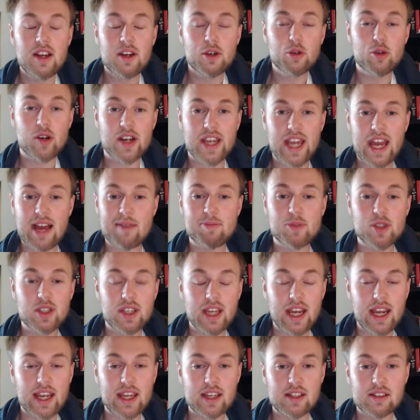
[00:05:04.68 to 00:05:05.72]
who I am
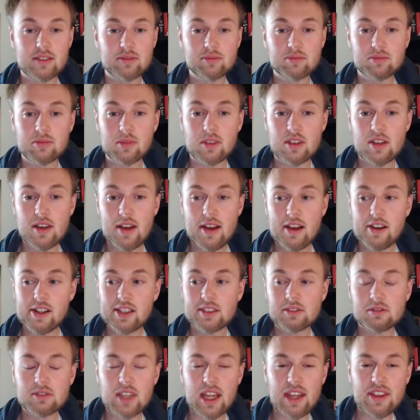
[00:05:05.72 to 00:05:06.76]
today.
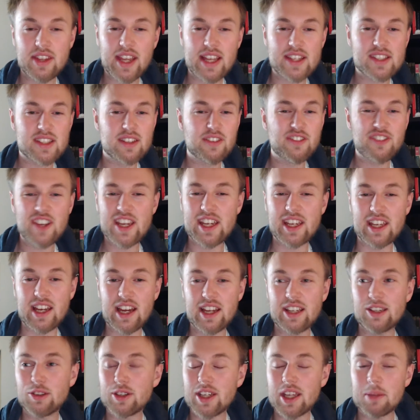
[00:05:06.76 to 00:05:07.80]
And that's the thing. I
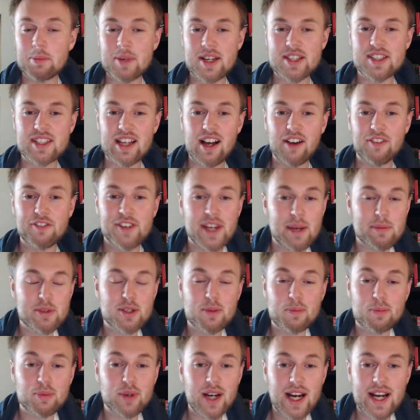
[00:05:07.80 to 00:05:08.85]
look at myself and I'm
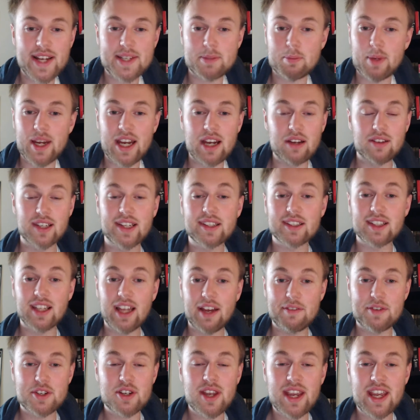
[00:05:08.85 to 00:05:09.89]
surprised by how little
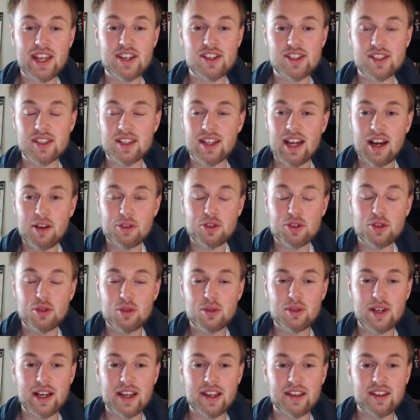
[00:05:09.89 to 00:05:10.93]
I've changed and how
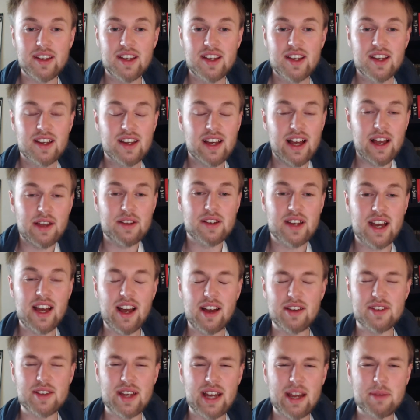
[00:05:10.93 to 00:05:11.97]
true
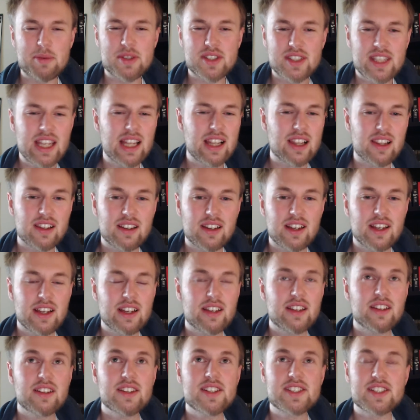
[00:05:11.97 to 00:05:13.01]
how I'm still
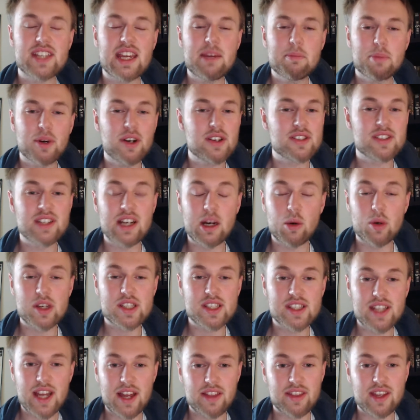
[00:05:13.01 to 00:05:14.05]
the same person I was
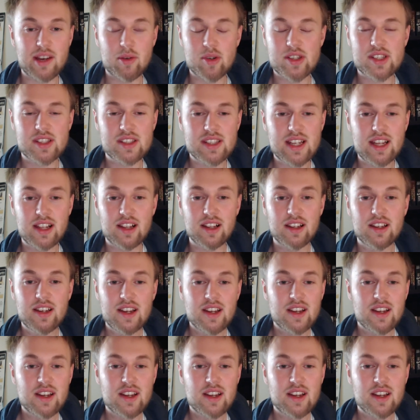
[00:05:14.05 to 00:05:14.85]
then. I was still